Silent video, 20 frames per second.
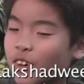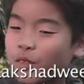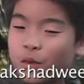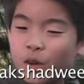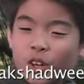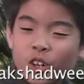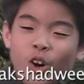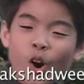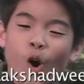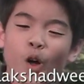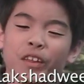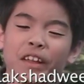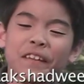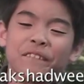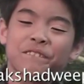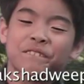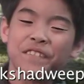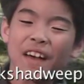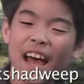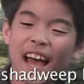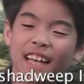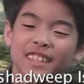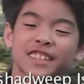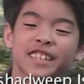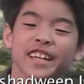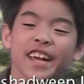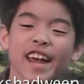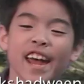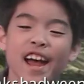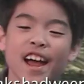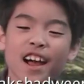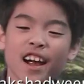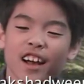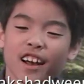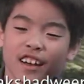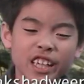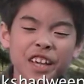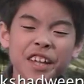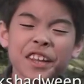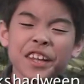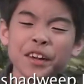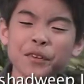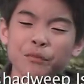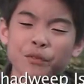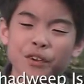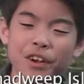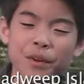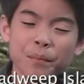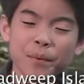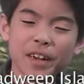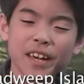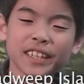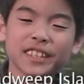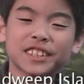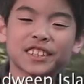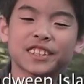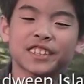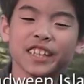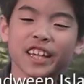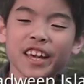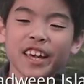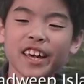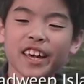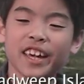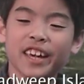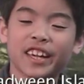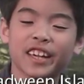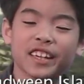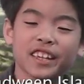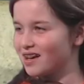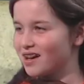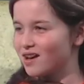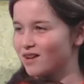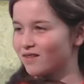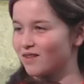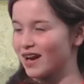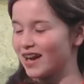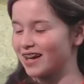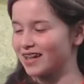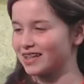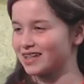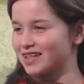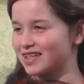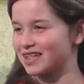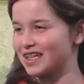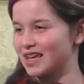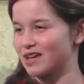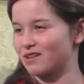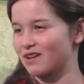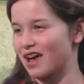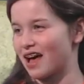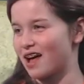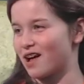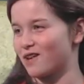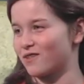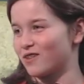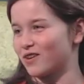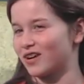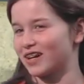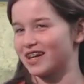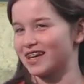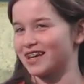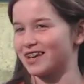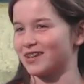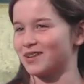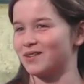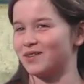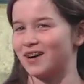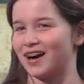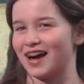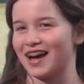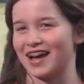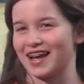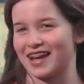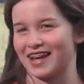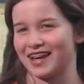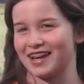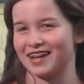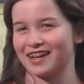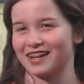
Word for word: We're holding fast here! In the Arabian Sea! Waiting to see if California and Hawaii